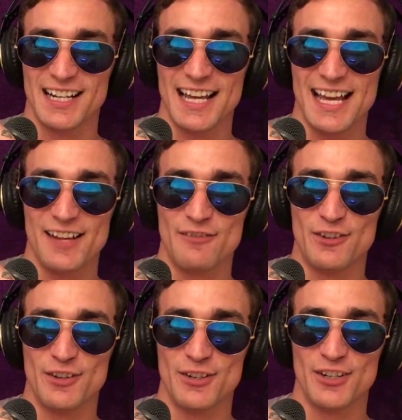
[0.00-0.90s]
I'd had
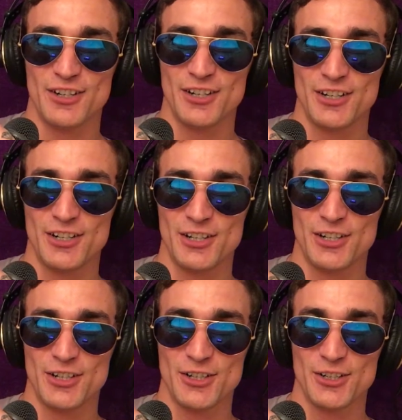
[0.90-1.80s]
for
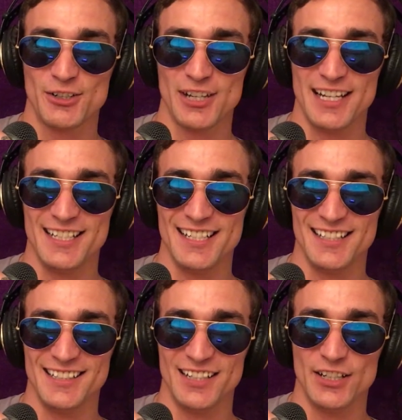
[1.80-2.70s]

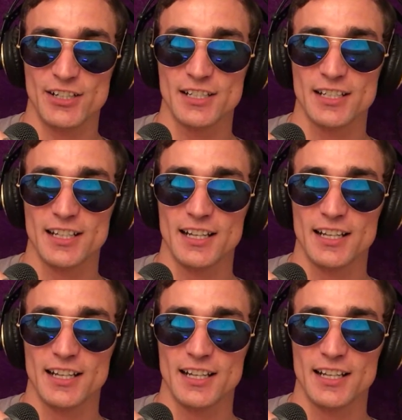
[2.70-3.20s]
18 years.